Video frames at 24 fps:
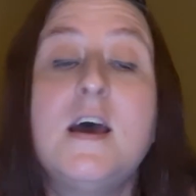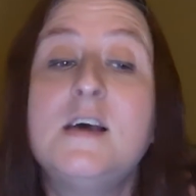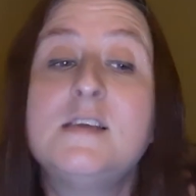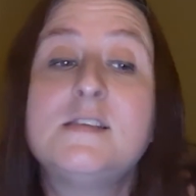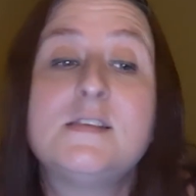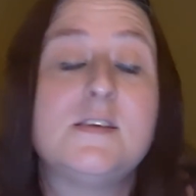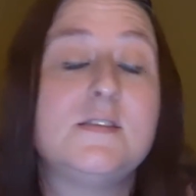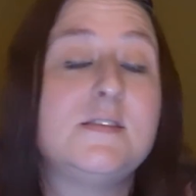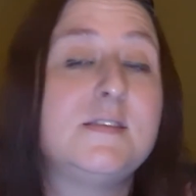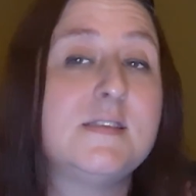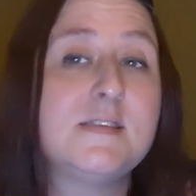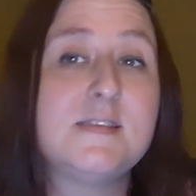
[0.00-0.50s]

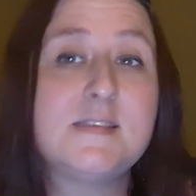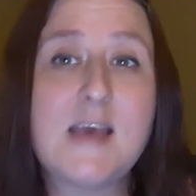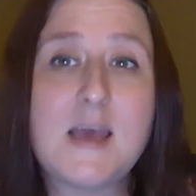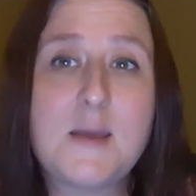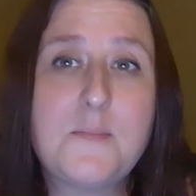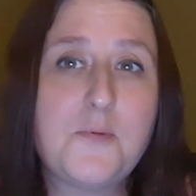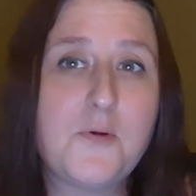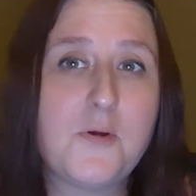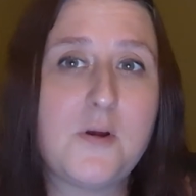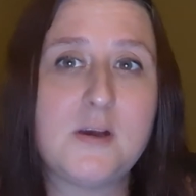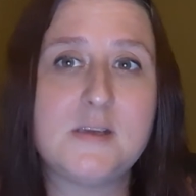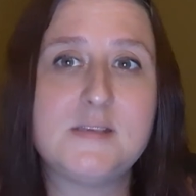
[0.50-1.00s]
So it's the
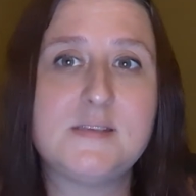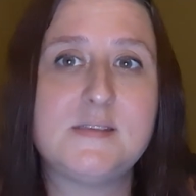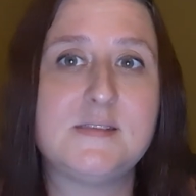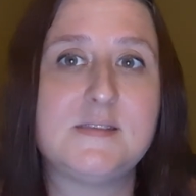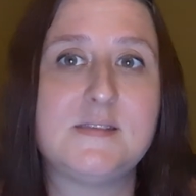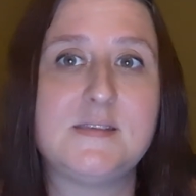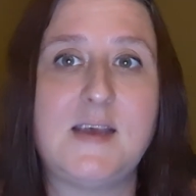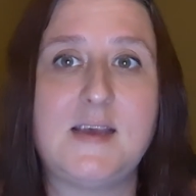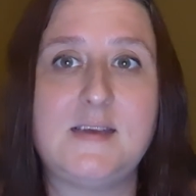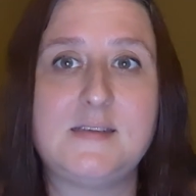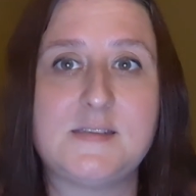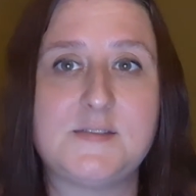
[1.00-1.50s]
same price as
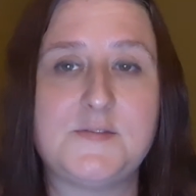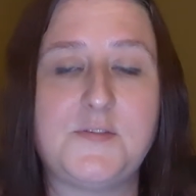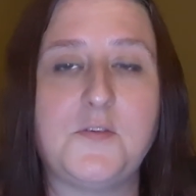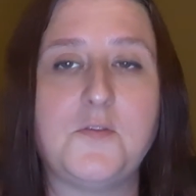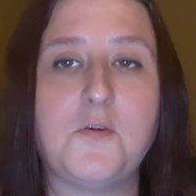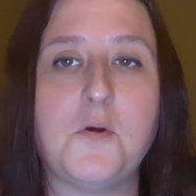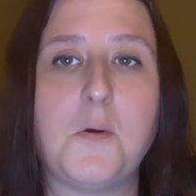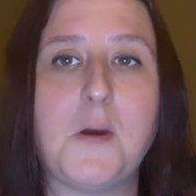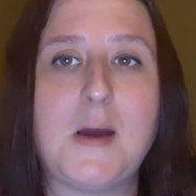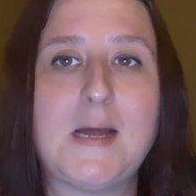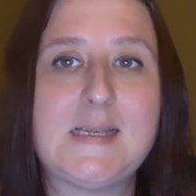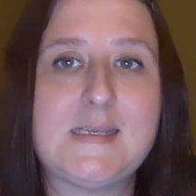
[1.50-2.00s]
it is for
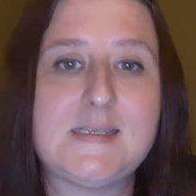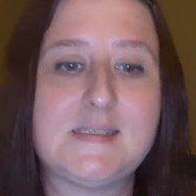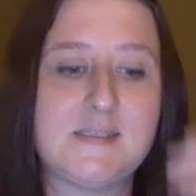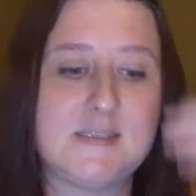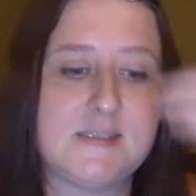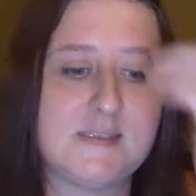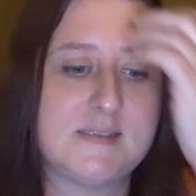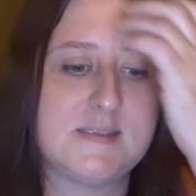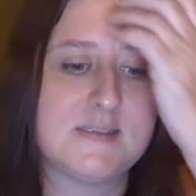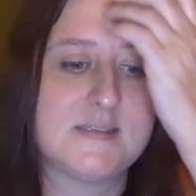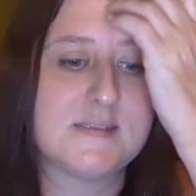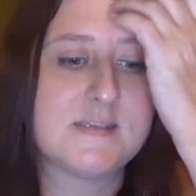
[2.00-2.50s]

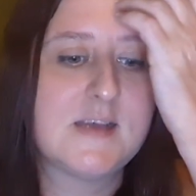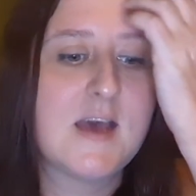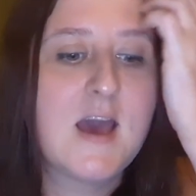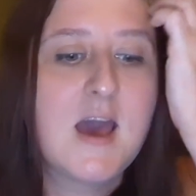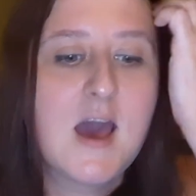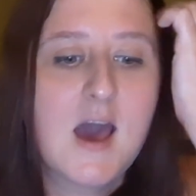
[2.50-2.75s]
Rwandans.